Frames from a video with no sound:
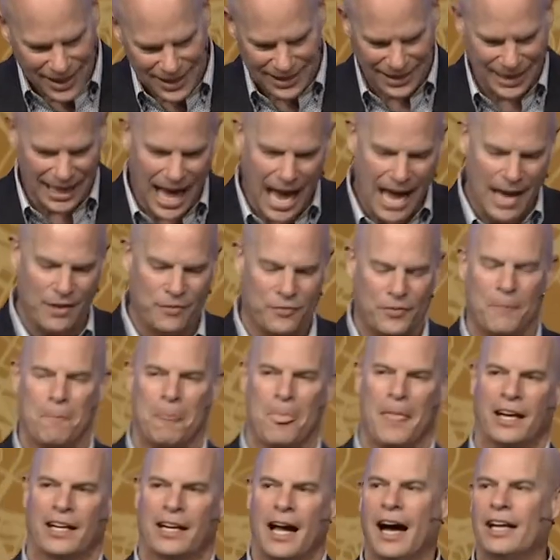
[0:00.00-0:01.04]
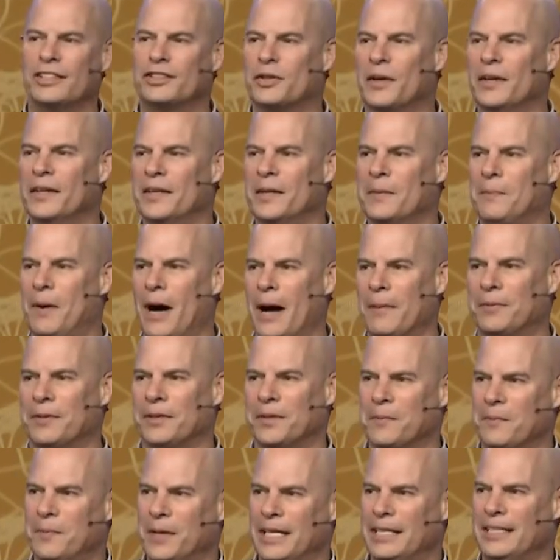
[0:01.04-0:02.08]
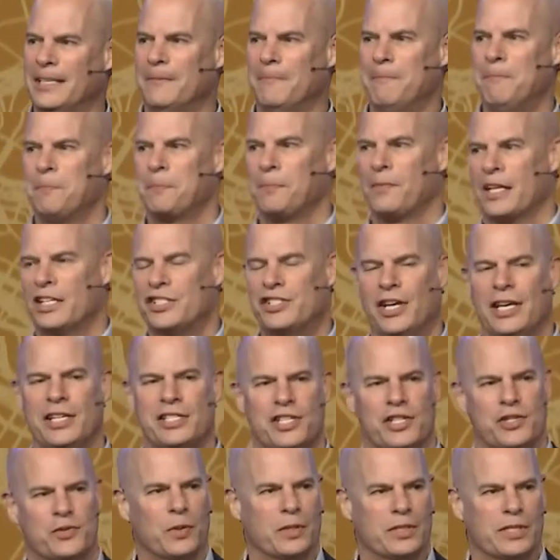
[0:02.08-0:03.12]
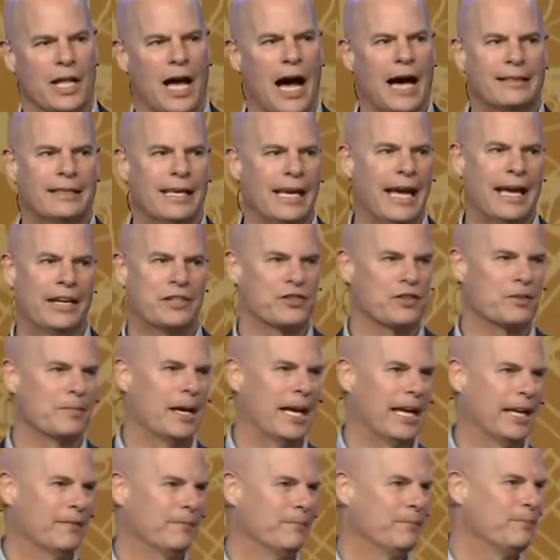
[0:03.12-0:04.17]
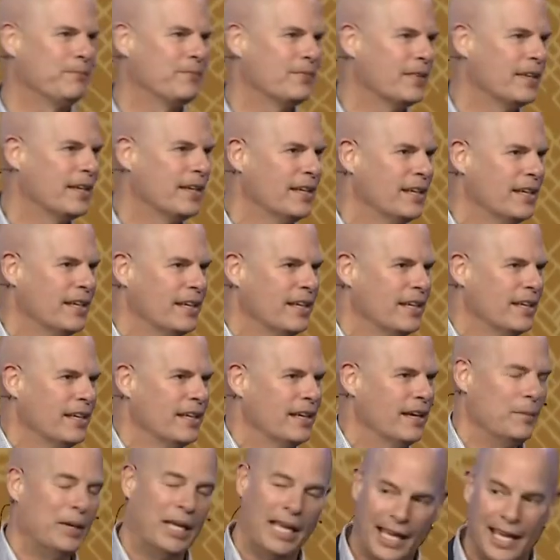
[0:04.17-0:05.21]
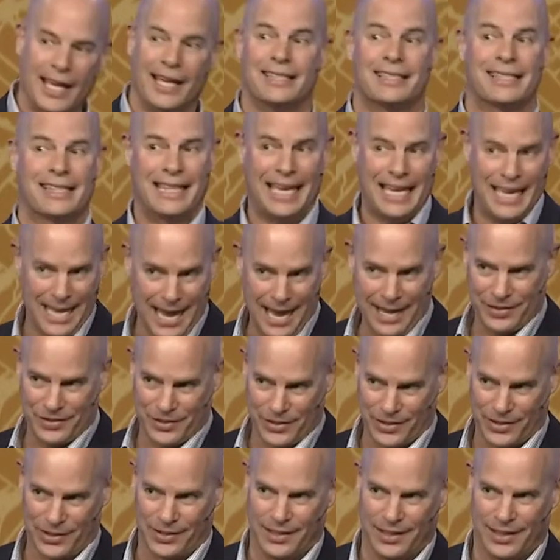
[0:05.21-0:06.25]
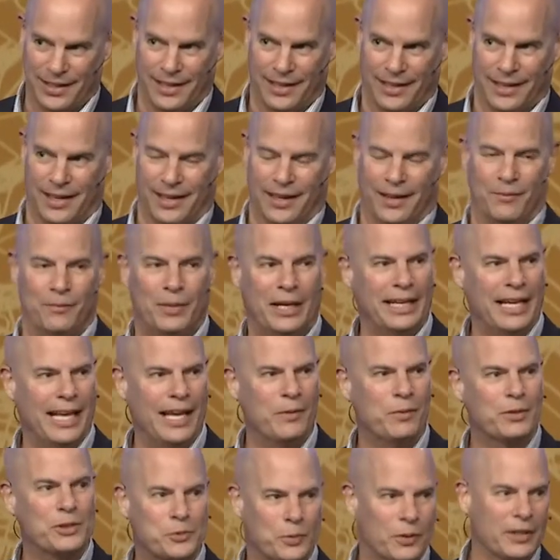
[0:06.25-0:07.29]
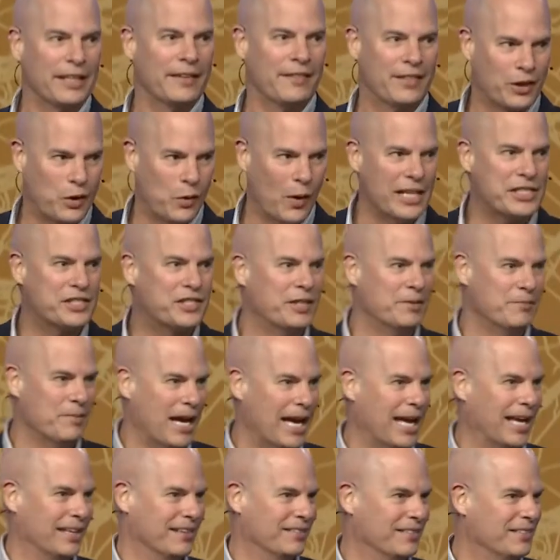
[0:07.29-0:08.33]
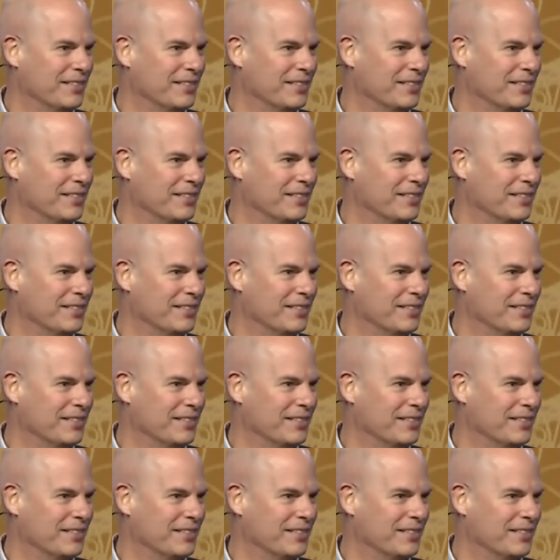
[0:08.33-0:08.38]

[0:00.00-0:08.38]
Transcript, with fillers: life. Contrary to popular opinion, Jesus was not the answer man. I mean, he is the answer, but he was really the question man.